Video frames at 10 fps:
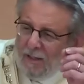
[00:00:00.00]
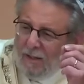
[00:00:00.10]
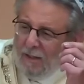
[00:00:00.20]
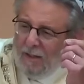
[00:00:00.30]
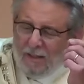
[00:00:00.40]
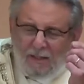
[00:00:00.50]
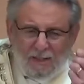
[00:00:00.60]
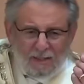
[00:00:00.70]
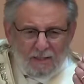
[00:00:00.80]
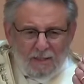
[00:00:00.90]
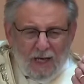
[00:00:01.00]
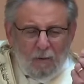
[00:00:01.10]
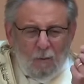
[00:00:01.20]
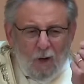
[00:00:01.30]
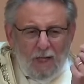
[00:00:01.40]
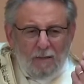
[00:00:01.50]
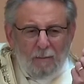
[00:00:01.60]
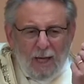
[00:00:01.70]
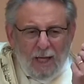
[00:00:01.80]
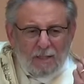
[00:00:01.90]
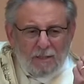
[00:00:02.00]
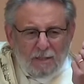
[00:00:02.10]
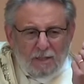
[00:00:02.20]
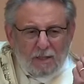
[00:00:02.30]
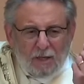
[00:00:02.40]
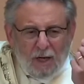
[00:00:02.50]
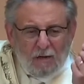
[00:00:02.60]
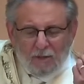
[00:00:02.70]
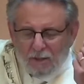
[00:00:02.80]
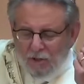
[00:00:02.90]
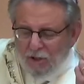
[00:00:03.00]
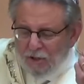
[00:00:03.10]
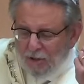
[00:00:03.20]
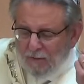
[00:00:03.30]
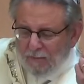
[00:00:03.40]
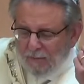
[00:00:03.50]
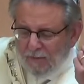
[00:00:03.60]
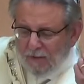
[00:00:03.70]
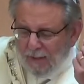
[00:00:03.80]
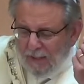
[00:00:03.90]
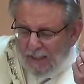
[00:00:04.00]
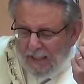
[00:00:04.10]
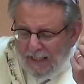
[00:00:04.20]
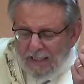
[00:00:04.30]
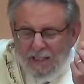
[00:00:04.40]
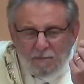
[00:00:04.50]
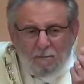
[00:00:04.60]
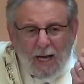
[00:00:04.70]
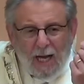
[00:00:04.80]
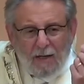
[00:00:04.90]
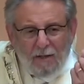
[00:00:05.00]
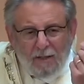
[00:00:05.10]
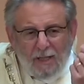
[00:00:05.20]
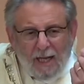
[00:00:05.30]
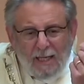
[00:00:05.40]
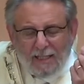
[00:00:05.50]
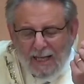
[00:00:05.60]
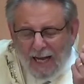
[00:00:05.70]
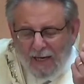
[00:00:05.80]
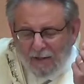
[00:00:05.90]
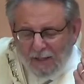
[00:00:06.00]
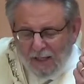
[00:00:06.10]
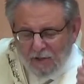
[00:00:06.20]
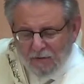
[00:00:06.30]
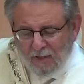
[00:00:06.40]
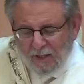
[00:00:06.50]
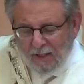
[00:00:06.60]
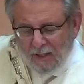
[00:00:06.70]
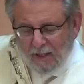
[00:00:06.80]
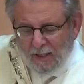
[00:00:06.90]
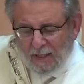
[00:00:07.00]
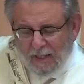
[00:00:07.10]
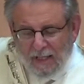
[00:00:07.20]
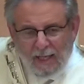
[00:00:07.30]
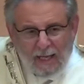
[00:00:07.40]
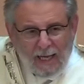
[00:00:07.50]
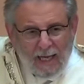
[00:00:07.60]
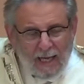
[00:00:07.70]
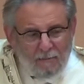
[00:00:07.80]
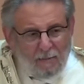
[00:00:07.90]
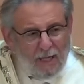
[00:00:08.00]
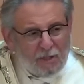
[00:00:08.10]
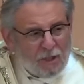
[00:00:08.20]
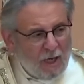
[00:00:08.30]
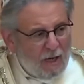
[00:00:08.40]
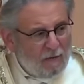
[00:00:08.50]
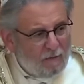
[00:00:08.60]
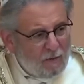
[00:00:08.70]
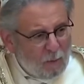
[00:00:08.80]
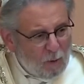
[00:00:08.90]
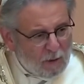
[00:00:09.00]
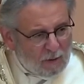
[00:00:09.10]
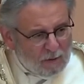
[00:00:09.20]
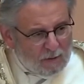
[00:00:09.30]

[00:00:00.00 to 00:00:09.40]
Look at this, how one man's courage inspired an entire country and much of the world.